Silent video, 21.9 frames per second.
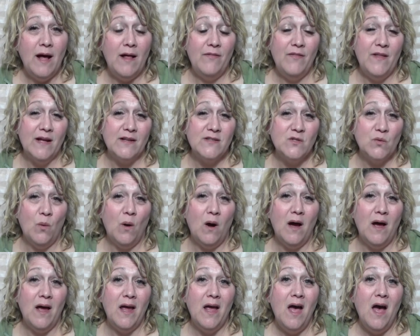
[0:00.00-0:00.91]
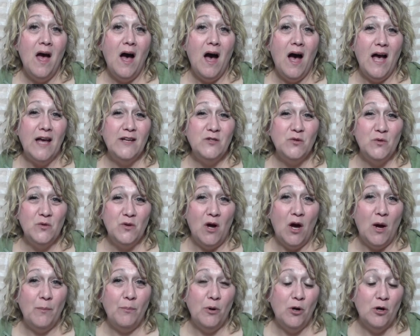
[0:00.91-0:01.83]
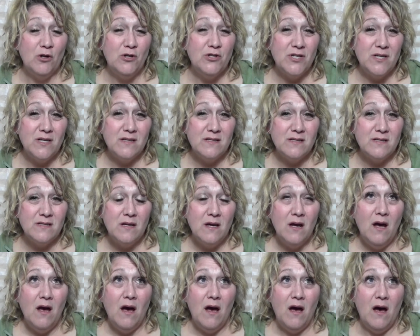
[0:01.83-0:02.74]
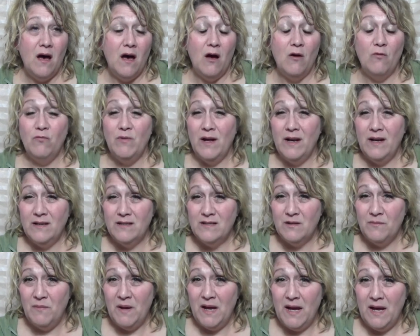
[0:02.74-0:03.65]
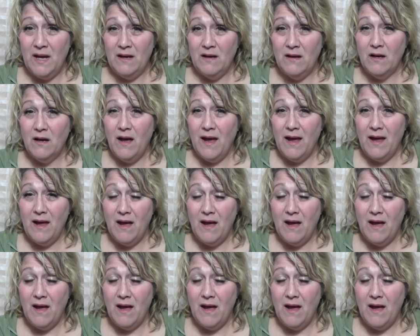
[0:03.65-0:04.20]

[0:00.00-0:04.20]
and that's why I do not purchase ready-to-made